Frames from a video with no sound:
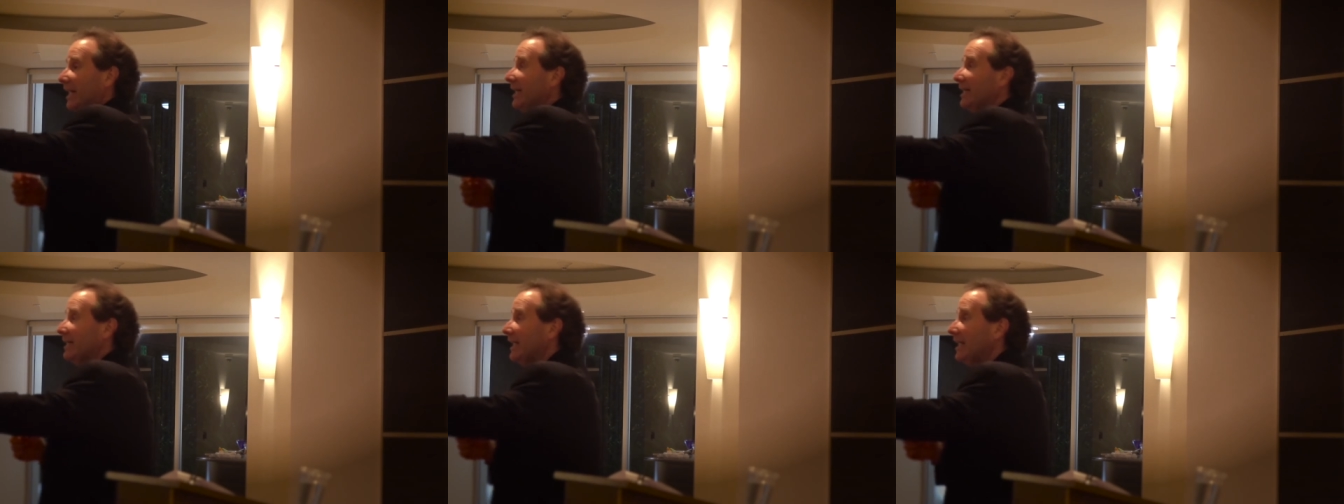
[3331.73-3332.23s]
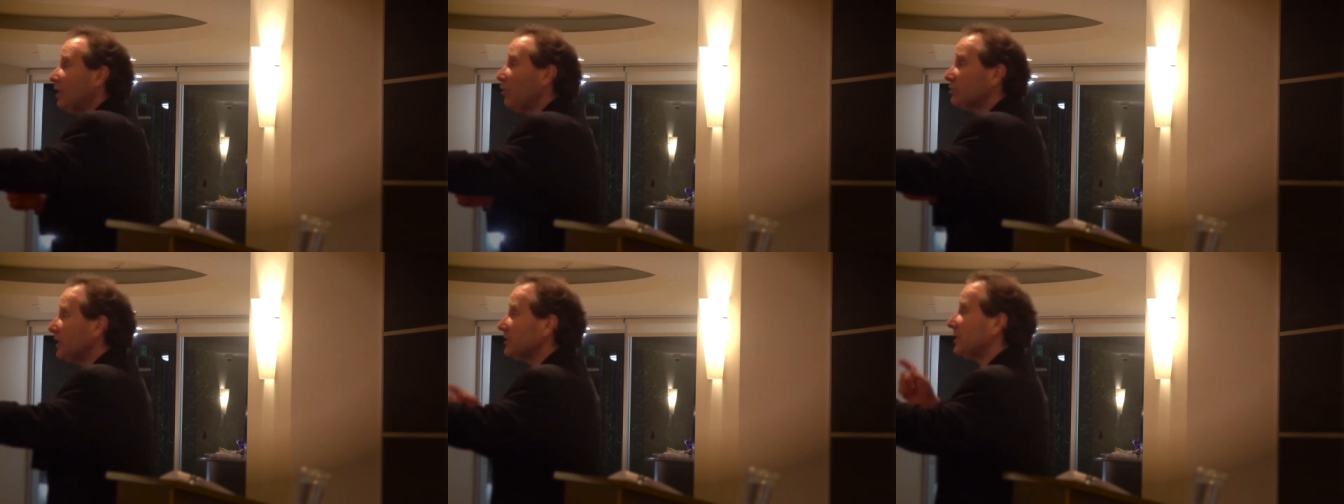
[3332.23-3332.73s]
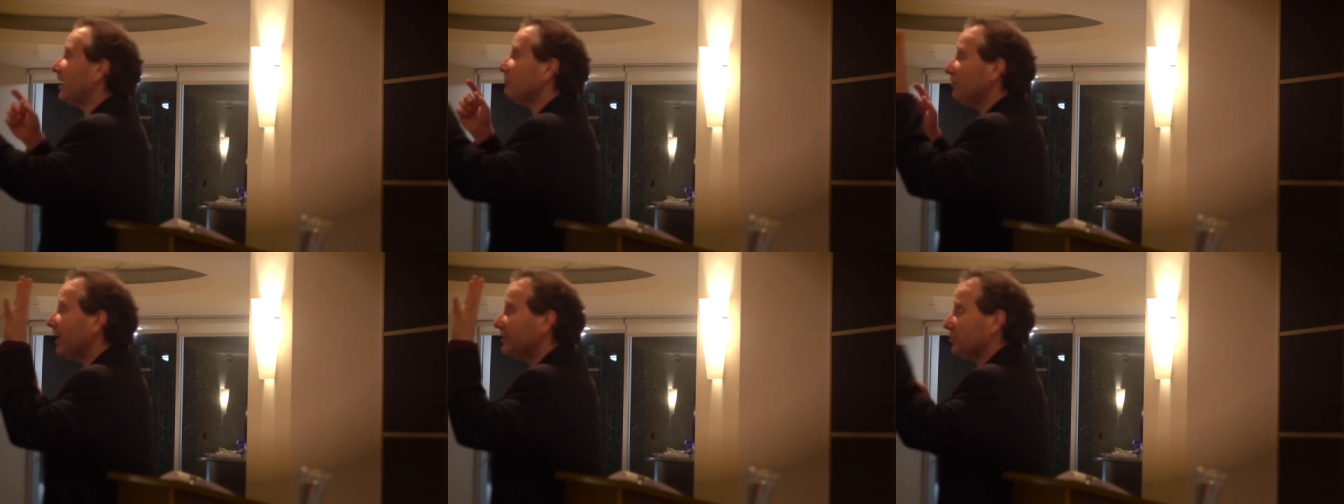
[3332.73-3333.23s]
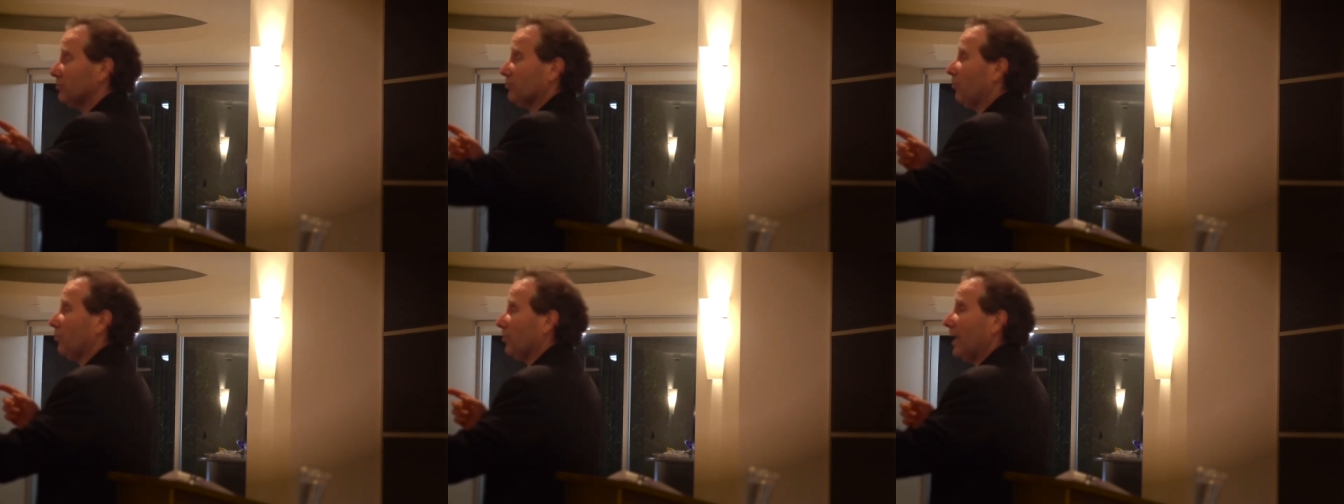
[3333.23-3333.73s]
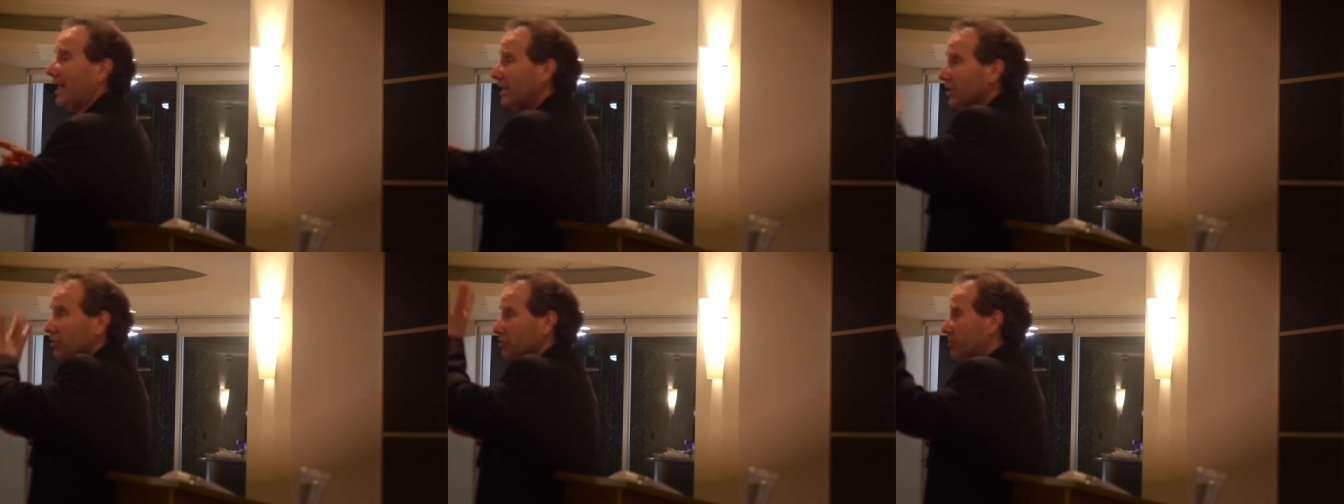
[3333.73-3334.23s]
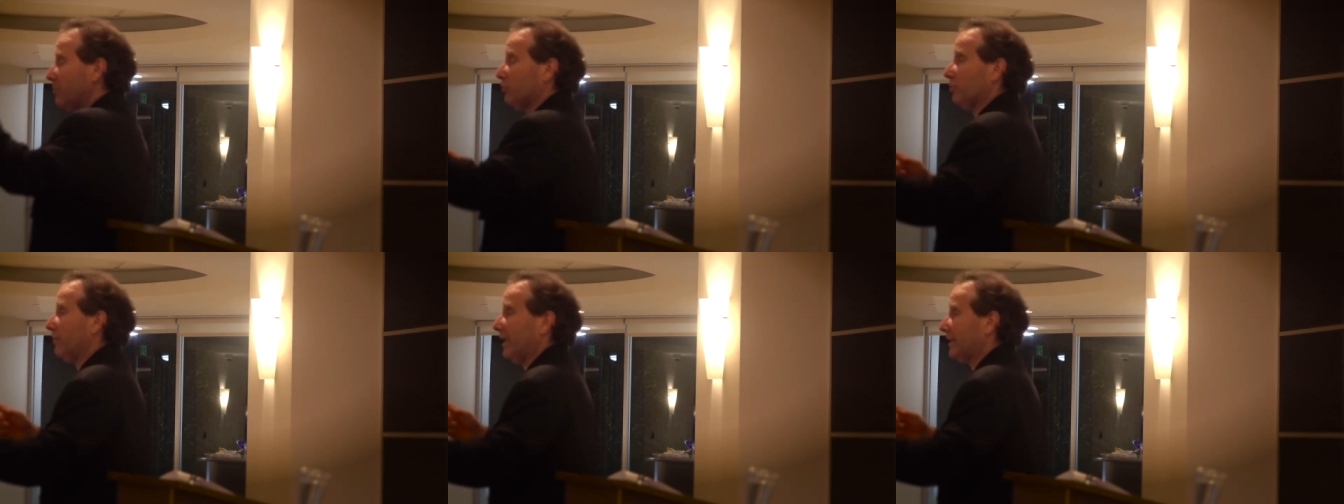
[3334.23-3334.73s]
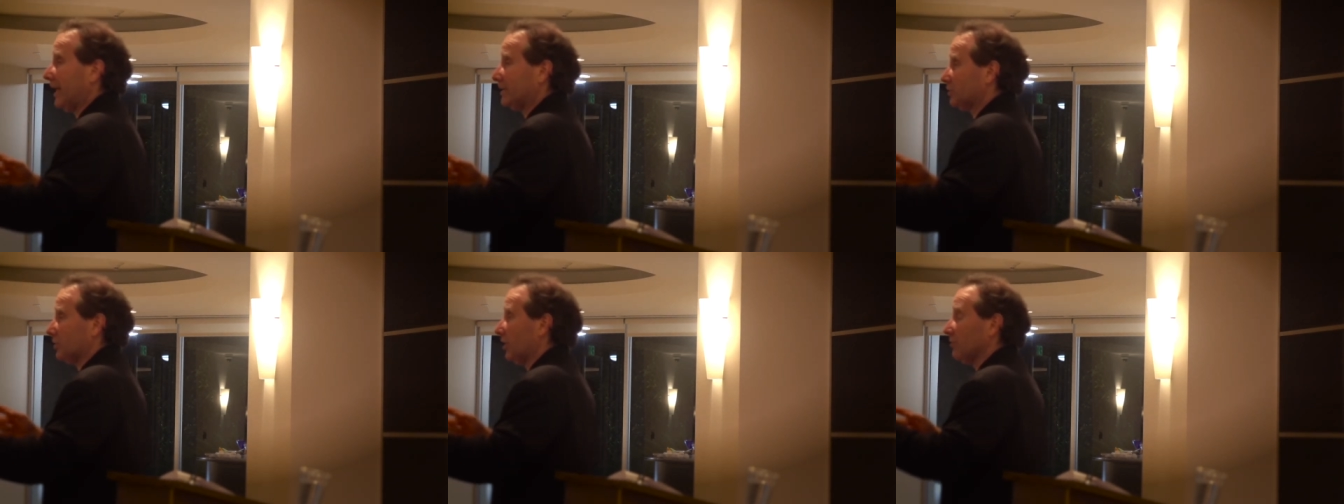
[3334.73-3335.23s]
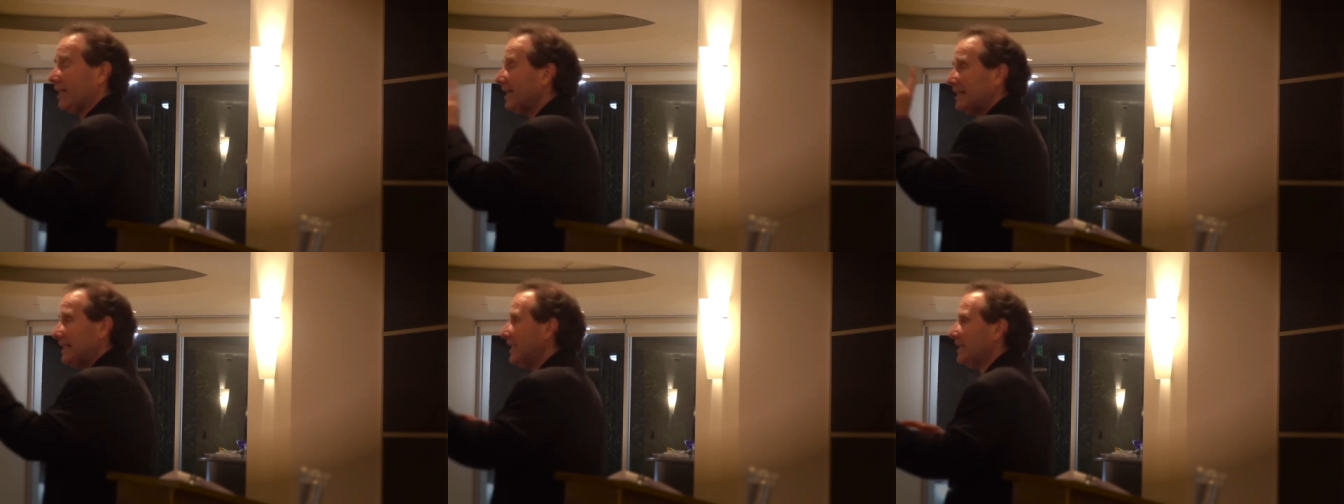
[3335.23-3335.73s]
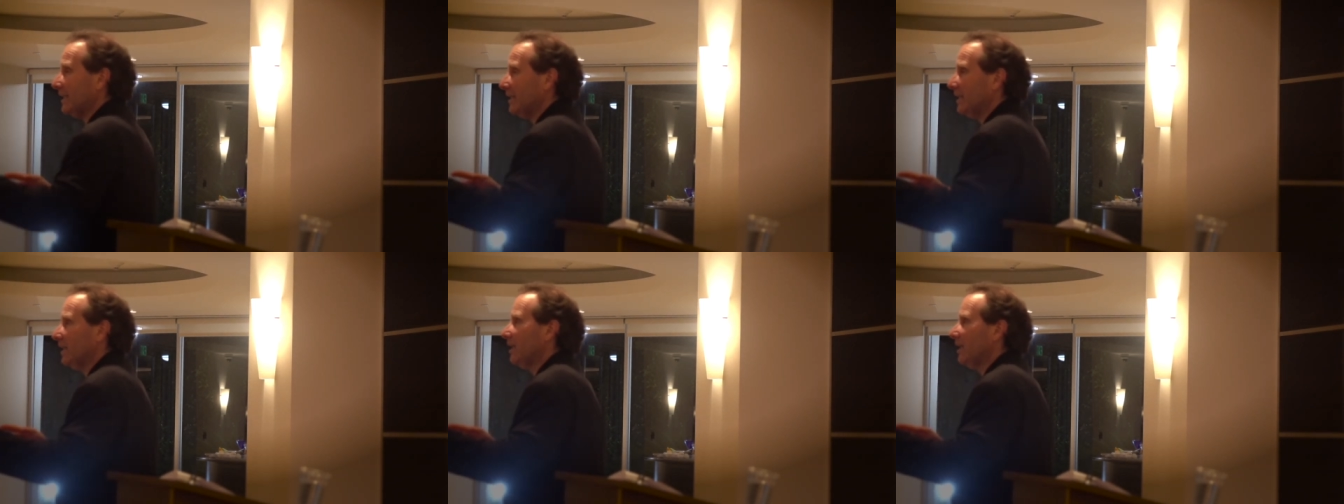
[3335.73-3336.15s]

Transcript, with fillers: They didn't need O J's life rights or, or any of those people to make that show. They didn't need it.